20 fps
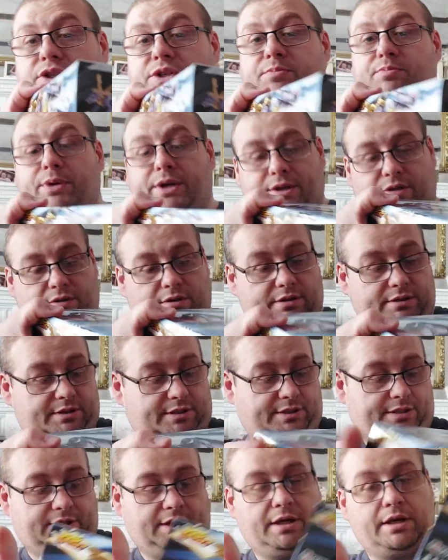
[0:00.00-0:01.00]
once
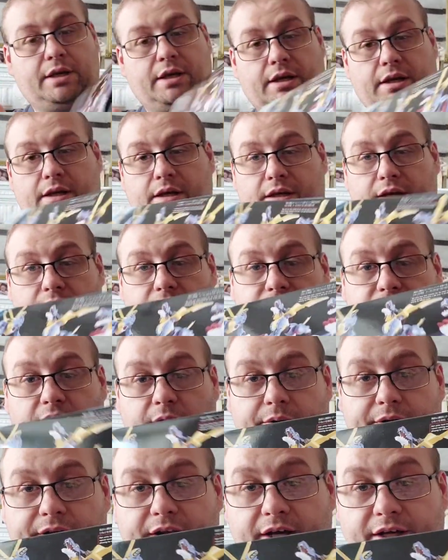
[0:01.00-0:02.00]
built.
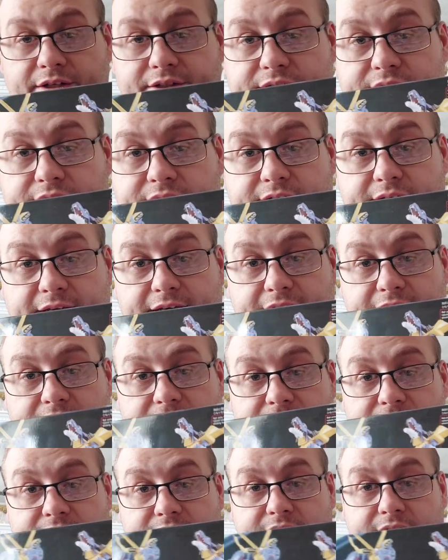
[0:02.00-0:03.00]
Very nice
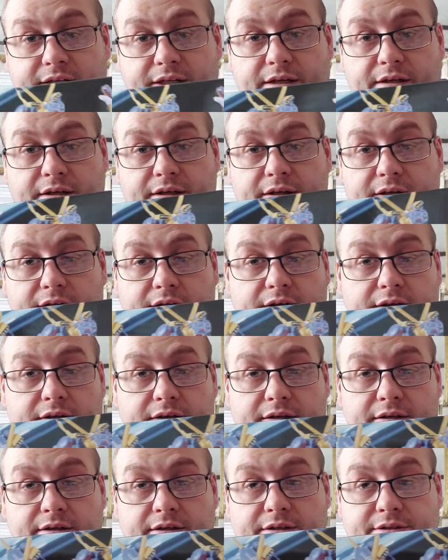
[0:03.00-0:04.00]
indeed.
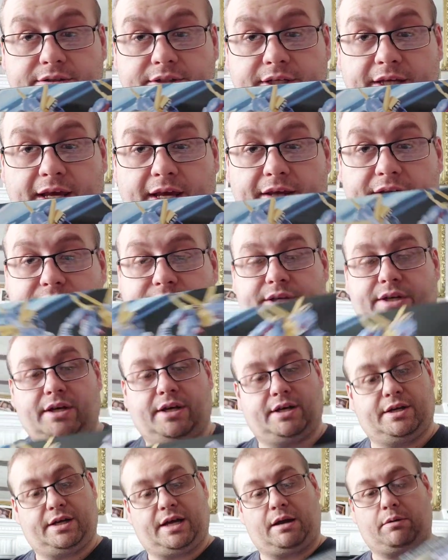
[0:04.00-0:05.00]
So yeah,
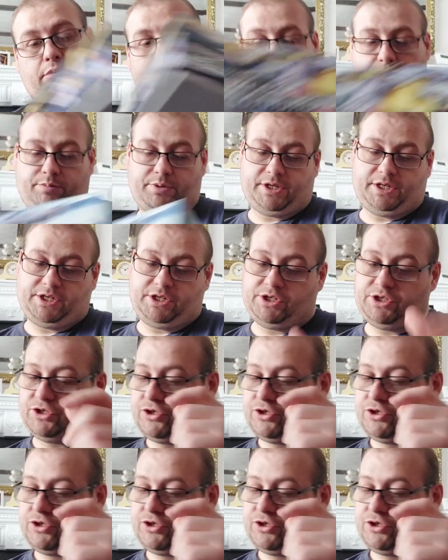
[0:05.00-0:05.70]
so I will be